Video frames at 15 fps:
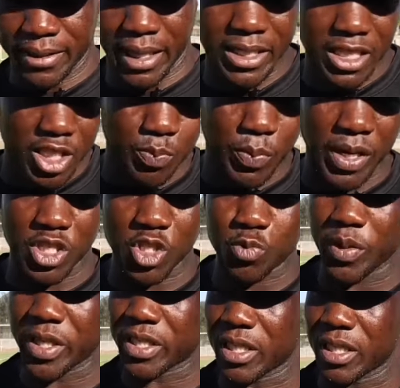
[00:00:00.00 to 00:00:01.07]
that is
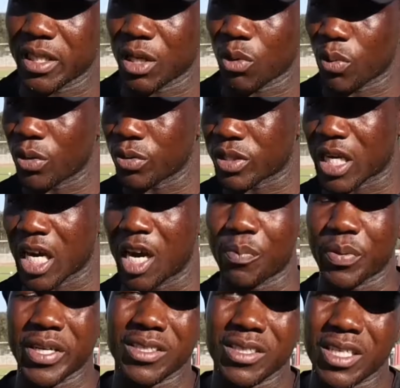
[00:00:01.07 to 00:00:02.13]
participating in the World Cup
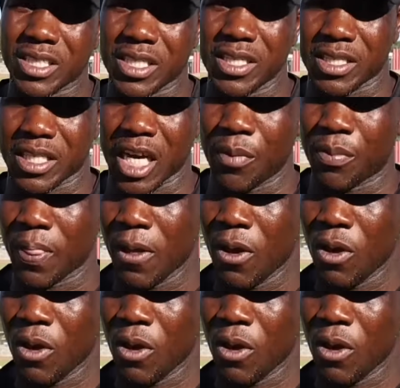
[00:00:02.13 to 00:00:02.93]
and Nations Cup.